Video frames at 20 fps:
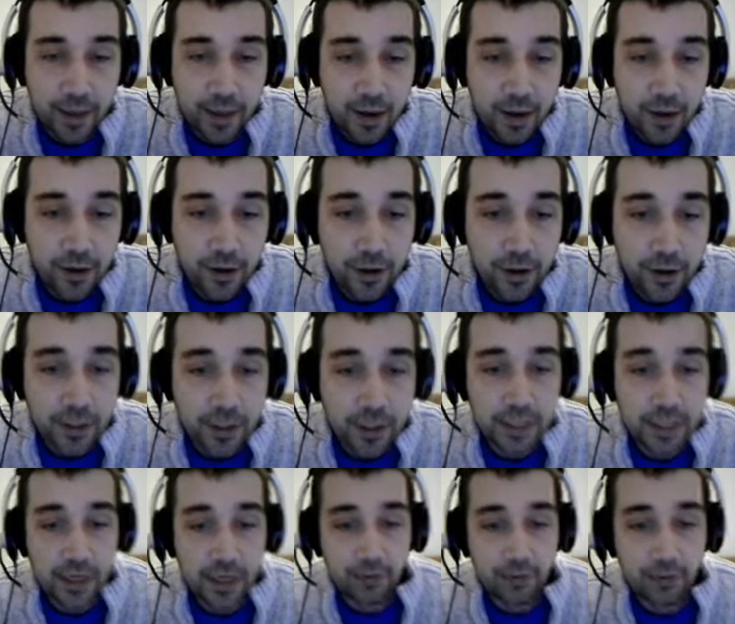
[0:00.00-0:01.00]
Not only
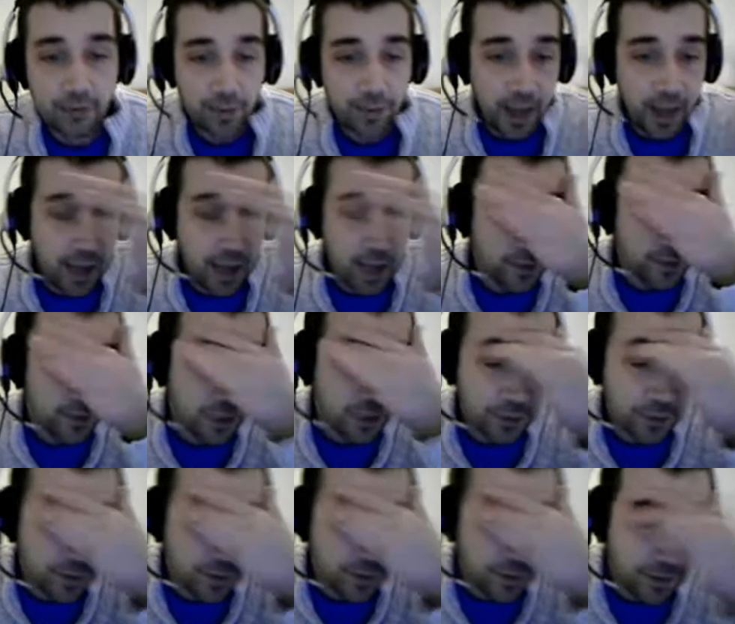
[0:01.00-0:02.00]
did I get repair, which
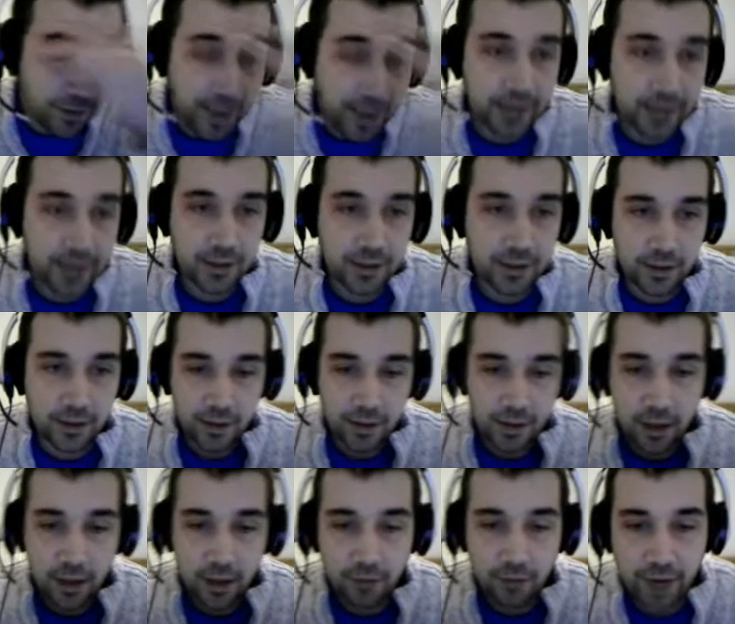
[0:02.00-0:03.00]
is one of the best
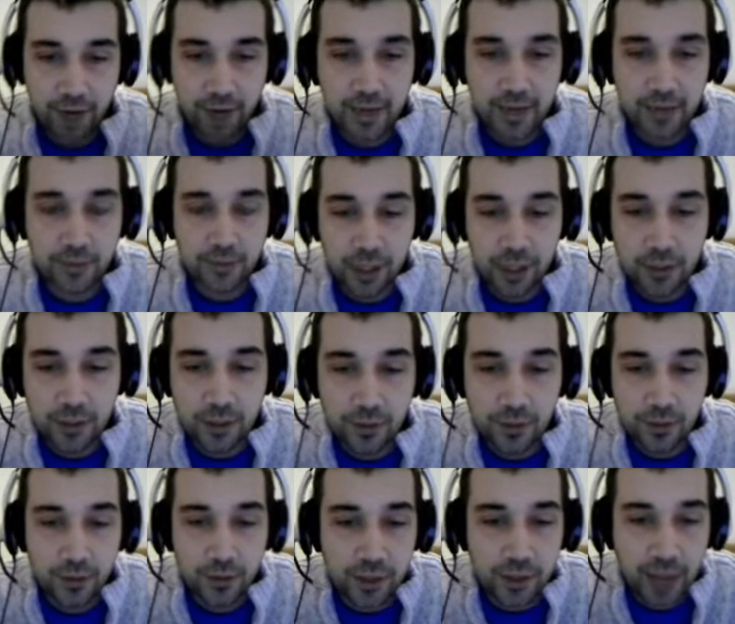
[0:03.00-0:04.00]
random chance
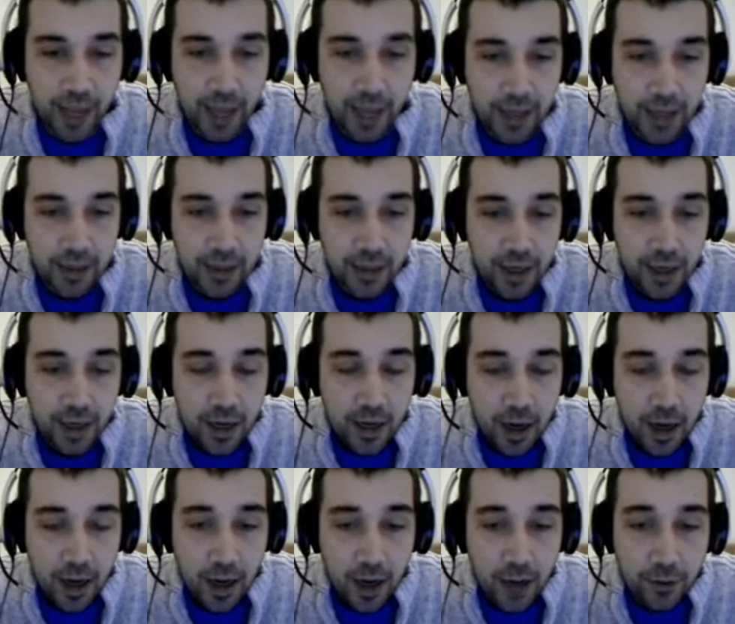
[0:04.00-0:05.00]
ones you can get,
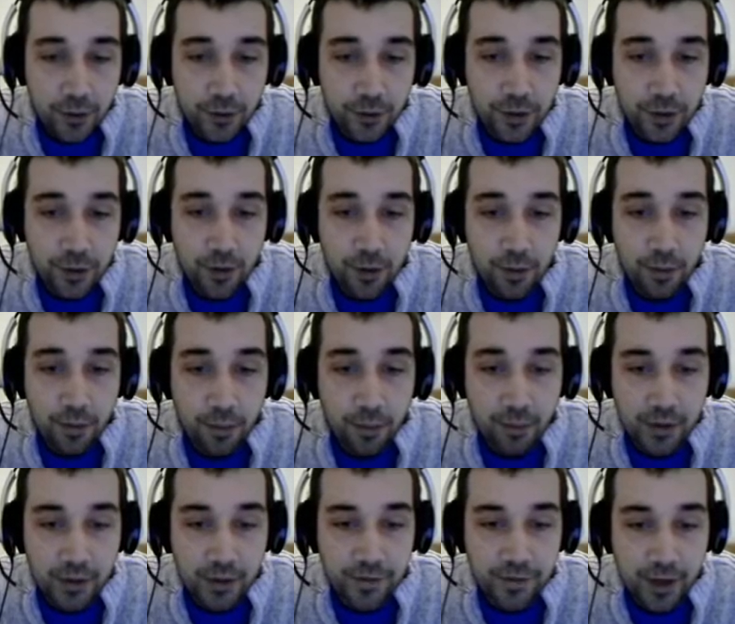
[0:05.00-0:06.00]
I also got
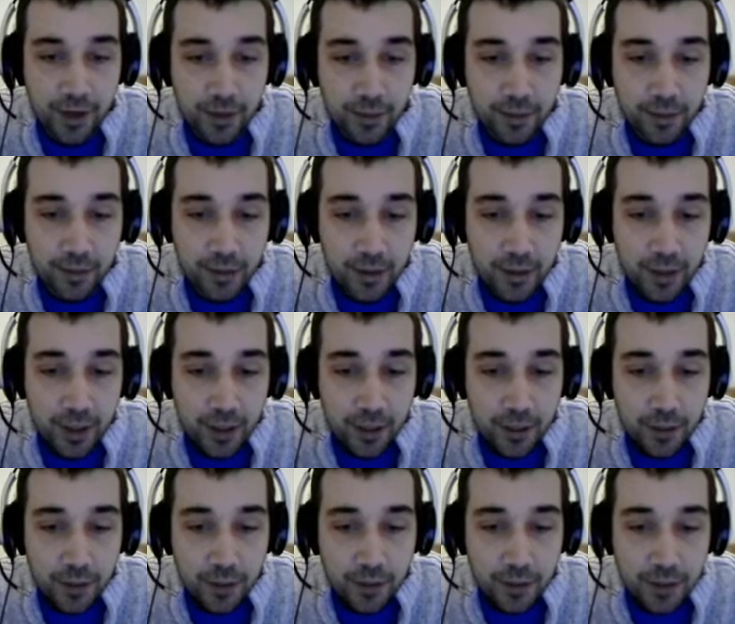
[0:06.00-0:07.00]
modifiable,
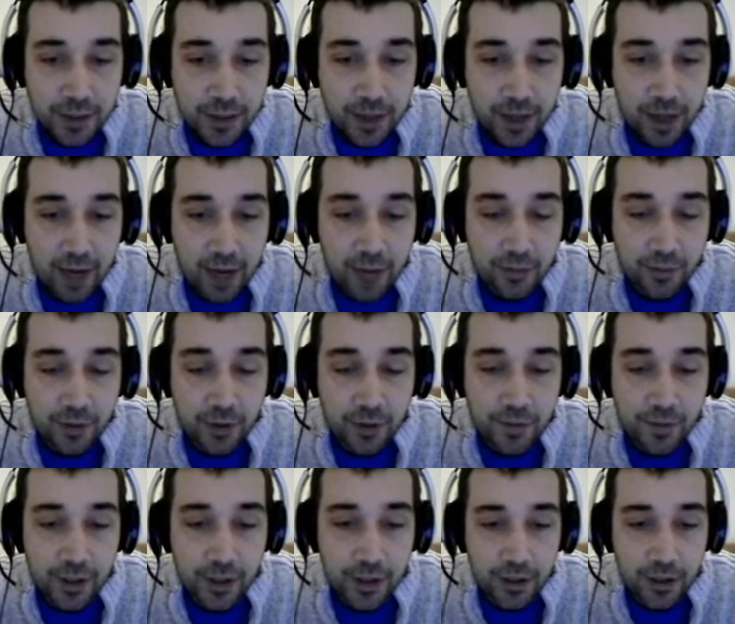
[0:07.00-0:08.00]
which means that I have a
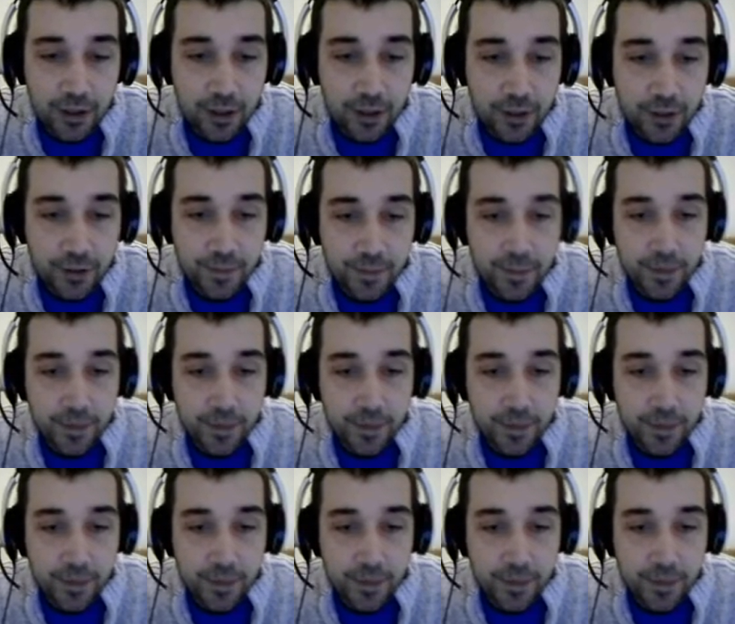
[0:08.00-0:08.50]
modifier slot.